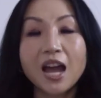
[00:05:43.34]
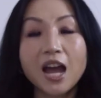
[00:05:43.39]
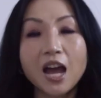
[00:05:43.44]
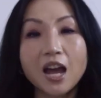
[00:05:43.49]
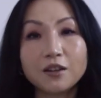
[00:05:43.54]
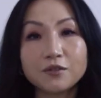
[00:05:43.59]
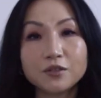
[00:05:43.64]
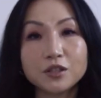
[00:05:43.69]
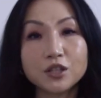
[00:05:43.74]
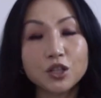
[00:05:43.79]

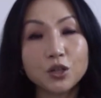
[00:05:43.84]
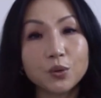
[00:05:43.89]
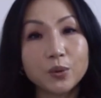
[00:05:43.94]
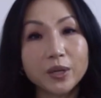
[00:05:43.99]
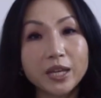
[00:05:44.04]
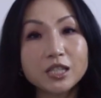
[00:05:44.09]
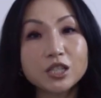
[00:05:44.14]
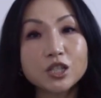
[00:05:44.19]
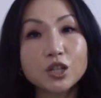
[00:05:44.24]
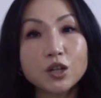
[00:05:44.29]
After you
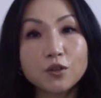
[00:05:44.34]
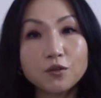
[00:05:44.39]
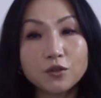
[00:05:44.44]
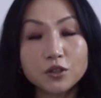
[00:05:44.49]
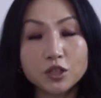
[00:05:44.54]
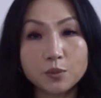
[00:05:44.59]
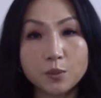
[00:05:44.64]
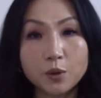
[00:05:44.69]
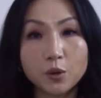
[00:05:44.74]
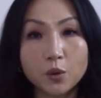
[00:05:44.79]
get
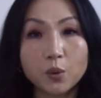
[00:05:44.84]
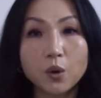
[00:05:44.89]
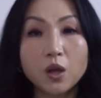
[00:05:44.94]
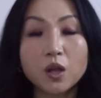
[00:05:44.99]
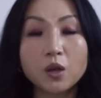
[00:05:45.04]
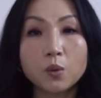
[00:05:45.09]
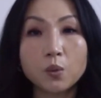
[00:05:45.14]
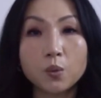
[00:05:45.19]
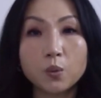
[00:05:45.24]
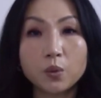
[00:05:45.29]
comfortable
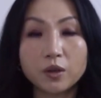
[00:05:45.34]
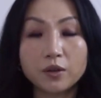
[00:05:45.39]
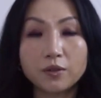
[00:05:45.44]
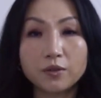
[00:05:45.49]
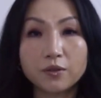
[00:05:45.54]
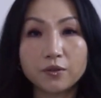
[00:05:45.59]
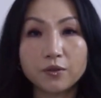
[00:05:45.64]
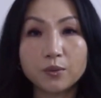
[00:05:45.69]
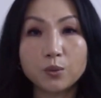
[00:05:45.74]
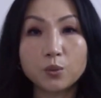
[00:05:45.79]
with
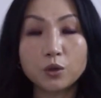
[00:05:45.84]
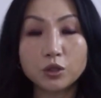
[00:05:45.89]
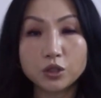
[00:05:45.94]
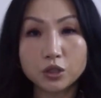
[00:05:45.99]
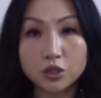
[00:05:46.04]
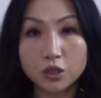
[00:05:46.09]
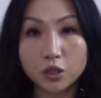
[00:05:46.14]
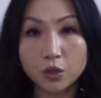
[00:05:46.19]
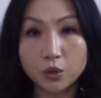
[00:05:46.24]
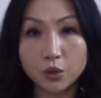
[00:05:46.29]

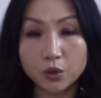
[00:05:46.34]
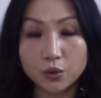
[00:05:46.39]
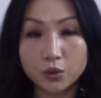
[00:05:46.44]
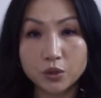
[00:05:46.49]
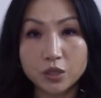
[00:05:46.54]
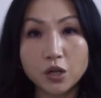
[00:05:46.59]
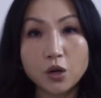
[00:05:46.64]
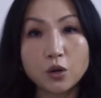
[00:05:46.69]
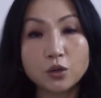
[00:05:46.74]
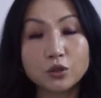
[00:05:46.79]
what look
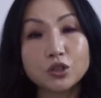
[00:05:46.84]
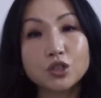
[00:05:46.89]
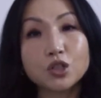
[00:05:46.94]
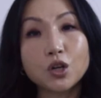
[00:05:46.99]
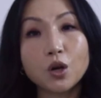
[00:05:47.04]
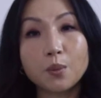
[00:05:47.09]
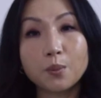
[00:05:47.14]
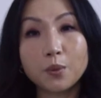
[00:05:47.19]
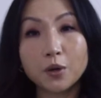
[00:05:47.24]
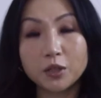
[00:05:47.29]
good on
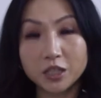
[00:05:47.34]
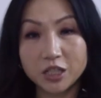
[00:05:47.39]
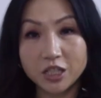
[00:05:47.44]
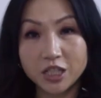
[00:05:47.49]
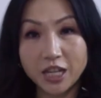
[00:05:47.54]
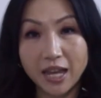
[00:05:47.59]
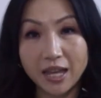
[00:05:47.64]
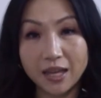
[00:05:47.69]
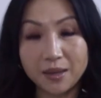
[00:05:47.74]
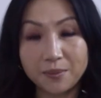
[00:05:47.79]
your body
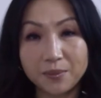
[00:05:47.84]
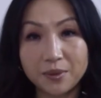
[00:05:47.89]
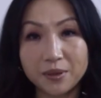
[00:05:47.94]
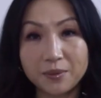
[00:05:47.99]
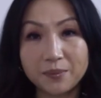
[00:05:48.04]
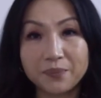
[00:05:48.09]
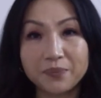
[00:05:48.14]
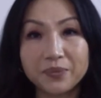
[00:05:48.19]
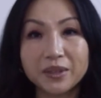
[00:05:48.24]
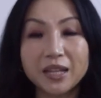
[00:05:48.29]
shape,
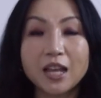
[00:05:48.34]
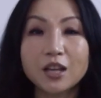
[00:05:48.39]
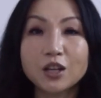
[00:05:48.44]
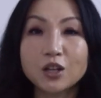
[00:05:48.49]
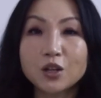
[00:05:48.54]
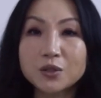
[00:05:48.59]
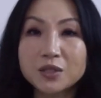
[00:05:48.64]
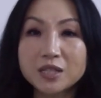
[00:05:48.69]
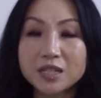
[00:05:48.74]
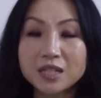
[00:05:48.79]

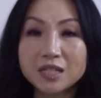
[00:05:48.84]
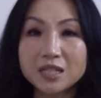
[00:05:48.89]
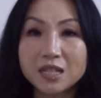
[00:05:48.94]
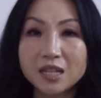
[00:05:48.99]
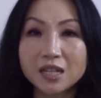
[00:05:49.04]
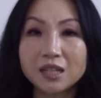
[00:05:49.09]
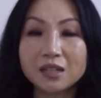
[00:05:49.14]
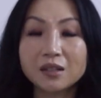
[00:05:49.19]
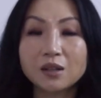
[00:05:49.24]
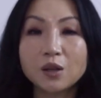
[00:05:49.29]

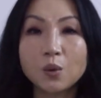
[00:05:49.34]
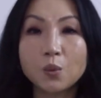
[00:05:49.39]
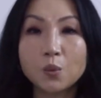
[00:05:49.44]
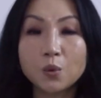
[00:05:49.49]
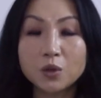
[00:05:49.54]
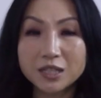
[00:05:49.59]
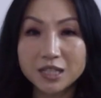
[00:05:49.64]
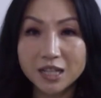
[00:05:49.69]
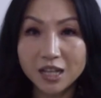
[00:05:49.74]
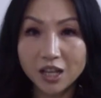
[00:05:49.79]
consider
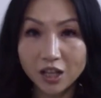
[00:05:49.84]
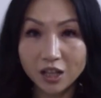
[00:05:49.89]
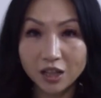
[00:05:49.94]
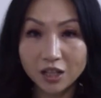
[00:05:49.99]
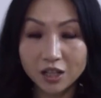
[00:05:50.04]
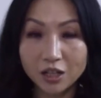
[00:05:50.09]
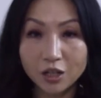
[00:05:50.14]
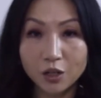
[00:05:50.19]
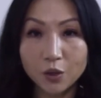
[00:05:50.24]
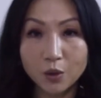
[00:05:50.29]
what
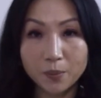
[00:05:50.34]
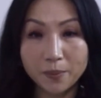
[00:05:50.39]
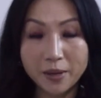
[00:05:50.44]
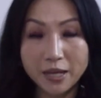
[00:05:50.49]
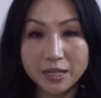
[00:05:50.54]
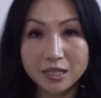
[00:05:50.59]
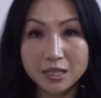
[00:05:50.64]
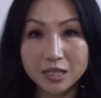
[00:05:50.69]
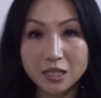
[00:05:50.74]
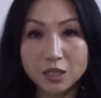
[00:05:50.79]
color look
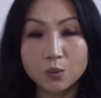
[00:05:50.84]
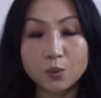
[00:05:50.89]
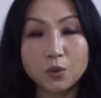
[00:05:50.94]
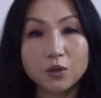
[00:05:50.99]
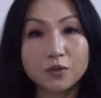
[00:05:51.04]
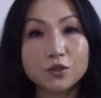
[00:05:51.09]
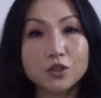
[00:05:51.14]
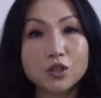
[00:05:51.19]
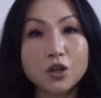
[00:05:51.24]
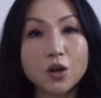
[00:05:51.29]
best
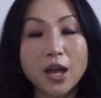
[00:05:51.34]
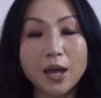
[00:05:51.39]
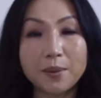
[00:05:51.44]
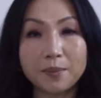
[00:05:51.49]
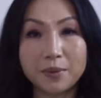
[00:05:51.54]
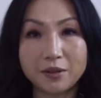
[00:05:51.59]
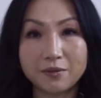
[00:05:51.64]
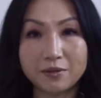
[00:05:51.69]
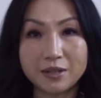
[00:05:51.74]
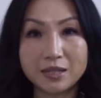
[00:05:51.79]
with your
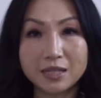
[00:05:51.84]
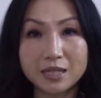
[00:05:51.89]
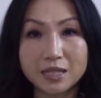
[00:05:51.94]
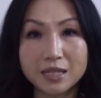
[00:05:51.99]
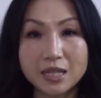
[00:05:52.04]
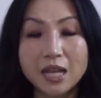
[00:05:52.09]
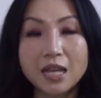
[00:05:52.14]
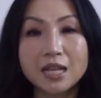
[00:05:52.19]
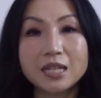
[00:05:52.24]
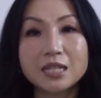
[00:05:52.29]
appearance,
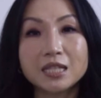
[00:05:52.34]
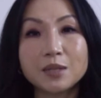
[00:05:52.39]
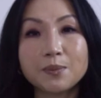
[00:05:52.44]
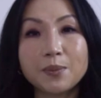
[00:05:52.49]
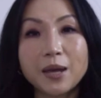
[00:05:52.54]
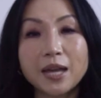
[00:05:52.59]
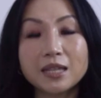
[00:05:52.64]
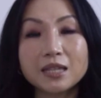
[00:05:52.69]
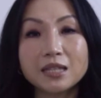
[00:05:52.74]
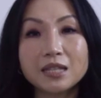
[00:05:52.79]

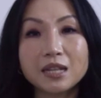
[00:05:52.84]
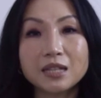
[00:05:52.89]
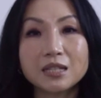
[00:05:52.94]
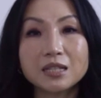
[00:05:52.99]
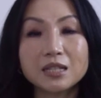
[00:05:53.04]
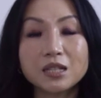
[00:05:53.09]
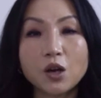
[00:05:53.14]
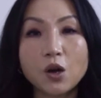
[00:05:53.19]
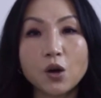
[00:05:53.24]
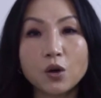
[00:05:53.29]

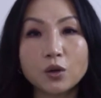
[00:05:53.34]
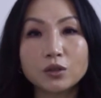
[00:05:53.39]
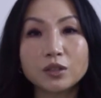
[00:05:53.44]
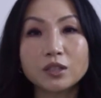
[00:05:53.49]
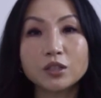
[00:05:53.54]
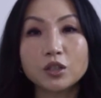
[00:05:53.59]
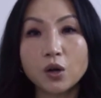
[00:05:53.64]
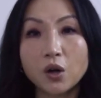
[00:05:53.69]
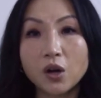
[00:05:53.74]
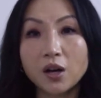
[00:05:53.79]
depending
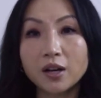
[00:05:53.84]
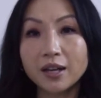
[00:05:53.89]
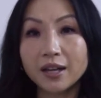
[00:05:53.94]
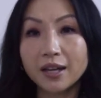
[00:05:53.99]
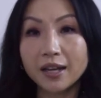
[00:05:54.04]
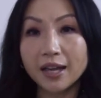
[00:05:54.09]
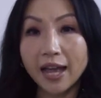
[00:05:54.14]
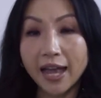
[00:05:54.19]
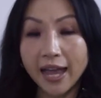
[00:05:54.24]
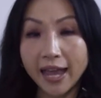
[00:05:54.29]
on your
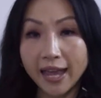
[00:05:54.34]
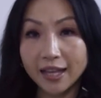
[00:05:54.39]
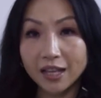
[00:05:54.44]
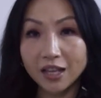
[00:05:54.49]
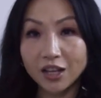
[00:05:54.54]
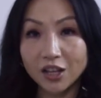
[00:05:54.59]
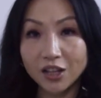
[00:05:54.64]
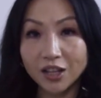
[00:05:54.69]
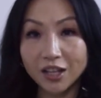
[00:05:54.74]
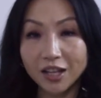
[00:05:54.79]
hair
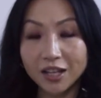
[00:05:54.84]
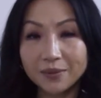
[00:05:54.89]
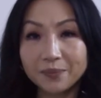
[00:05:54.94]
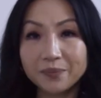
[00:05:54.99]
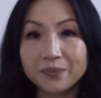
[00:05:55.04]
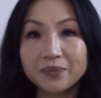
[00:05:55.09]
color,